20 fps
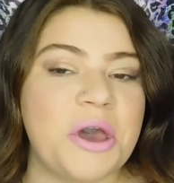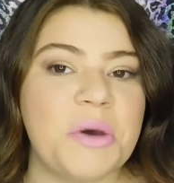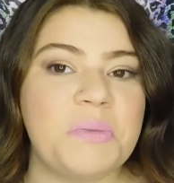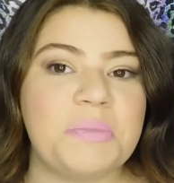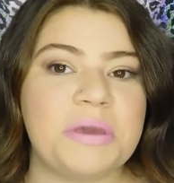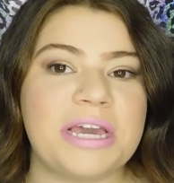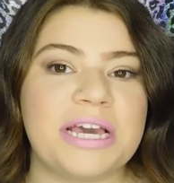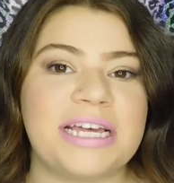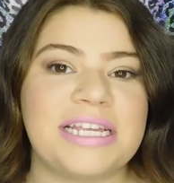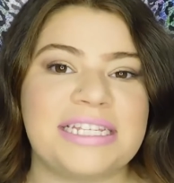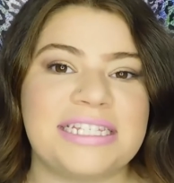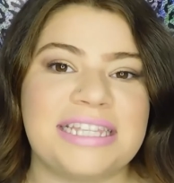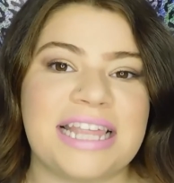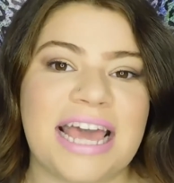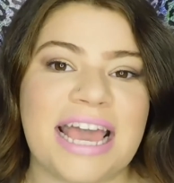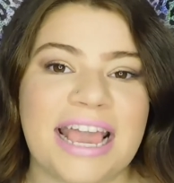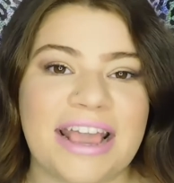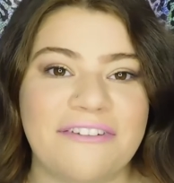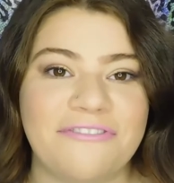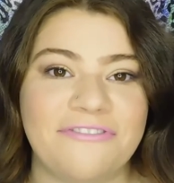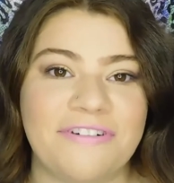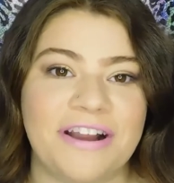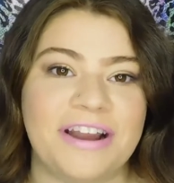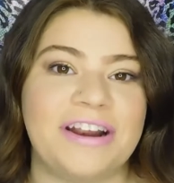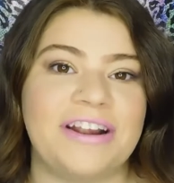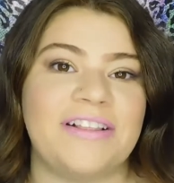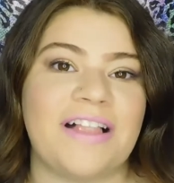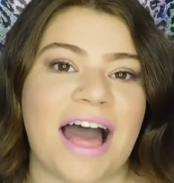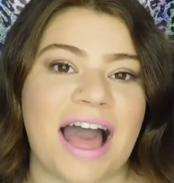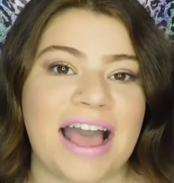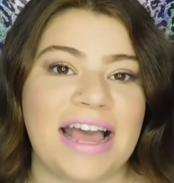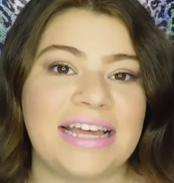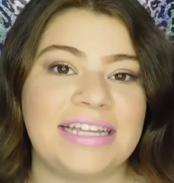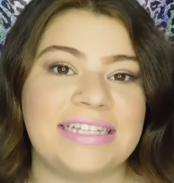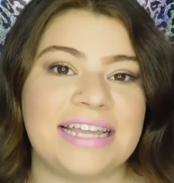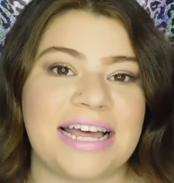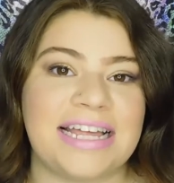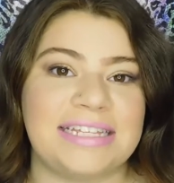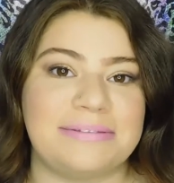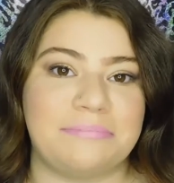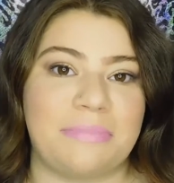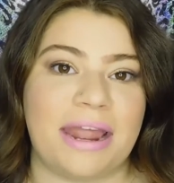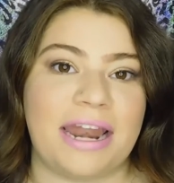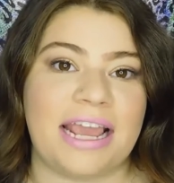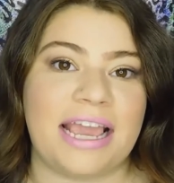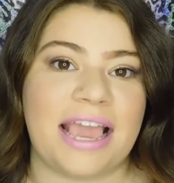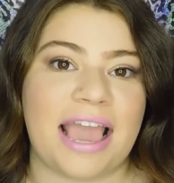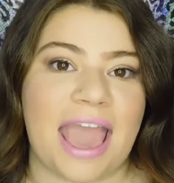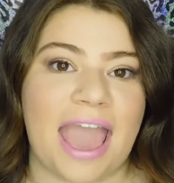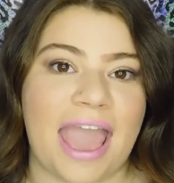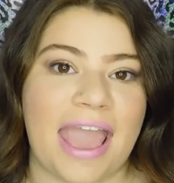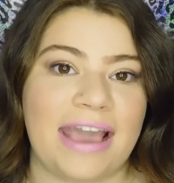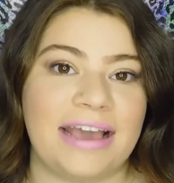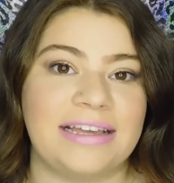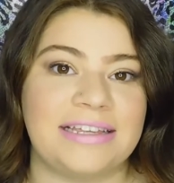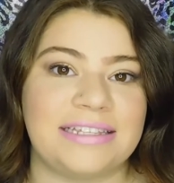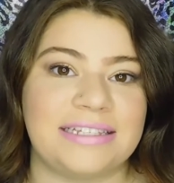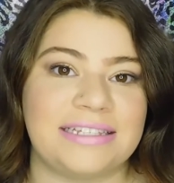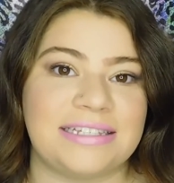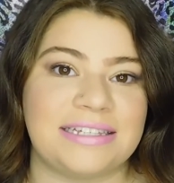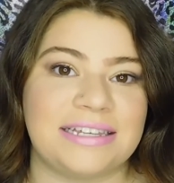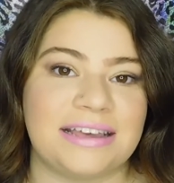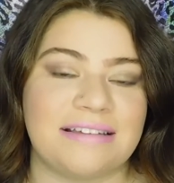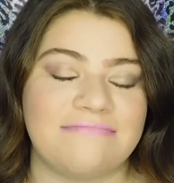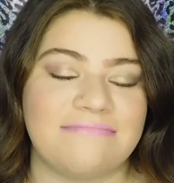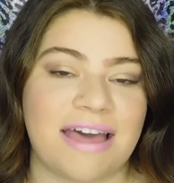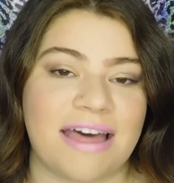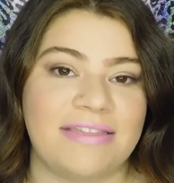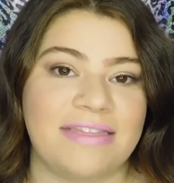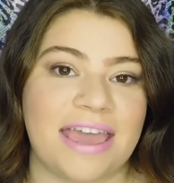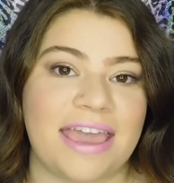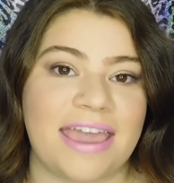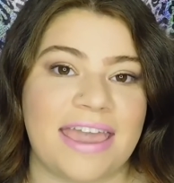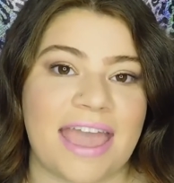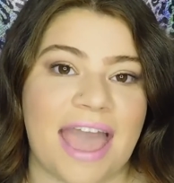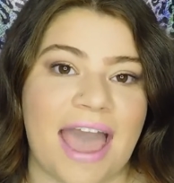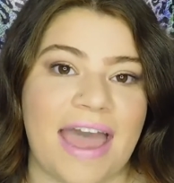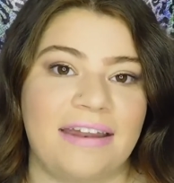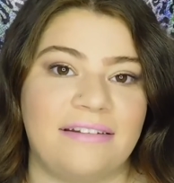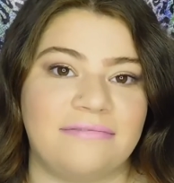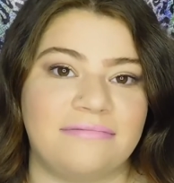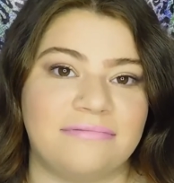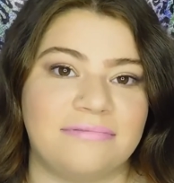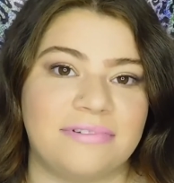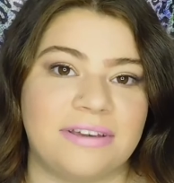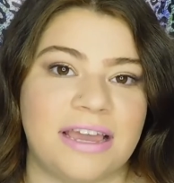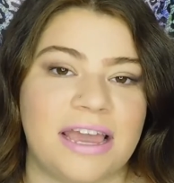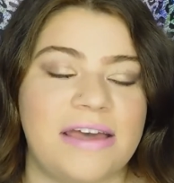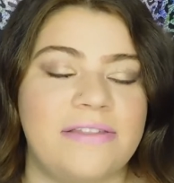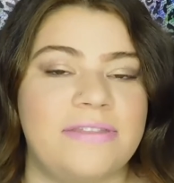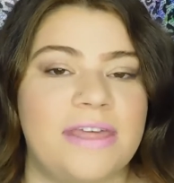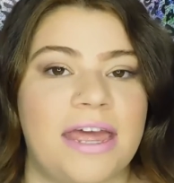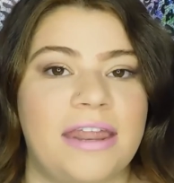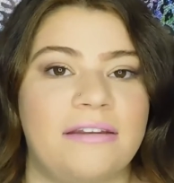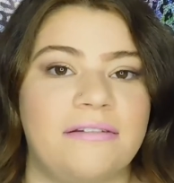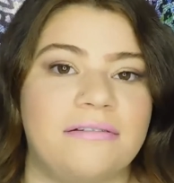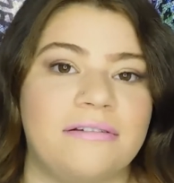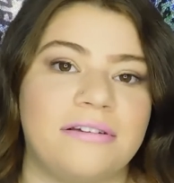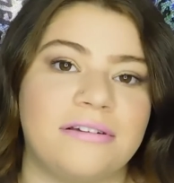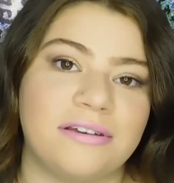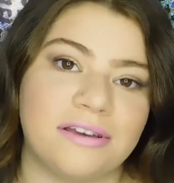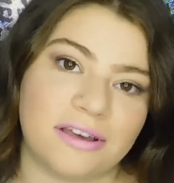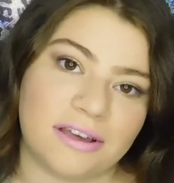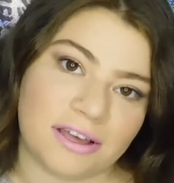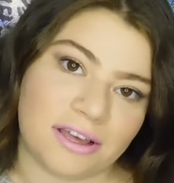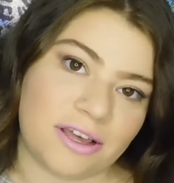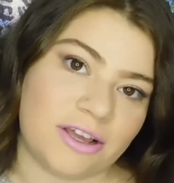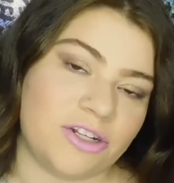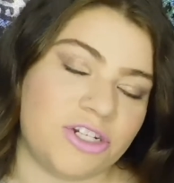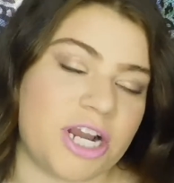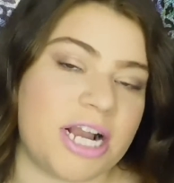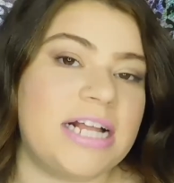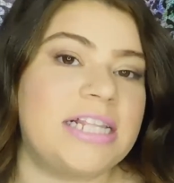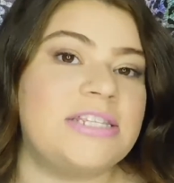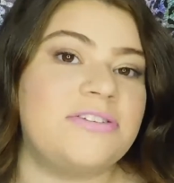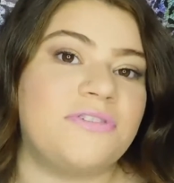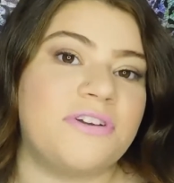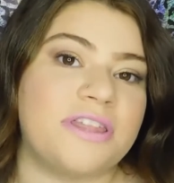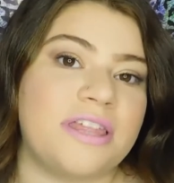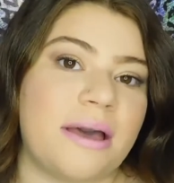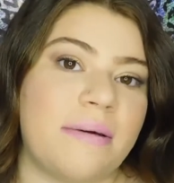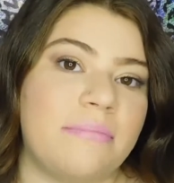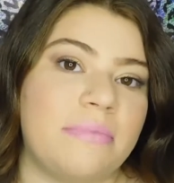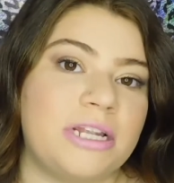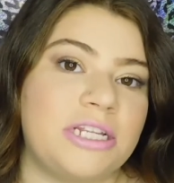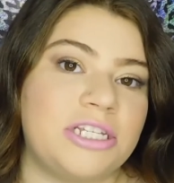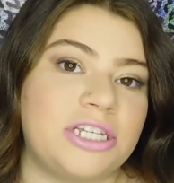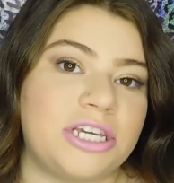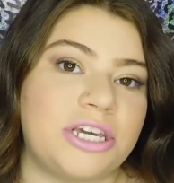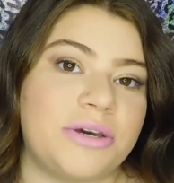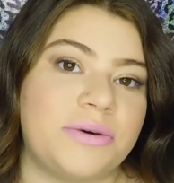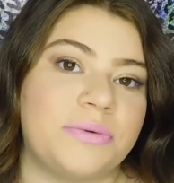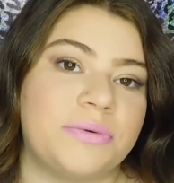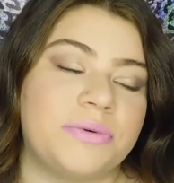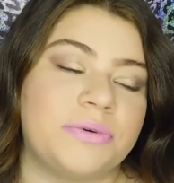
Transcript: because they fertilize as many eggs that they can and then transfer them into you.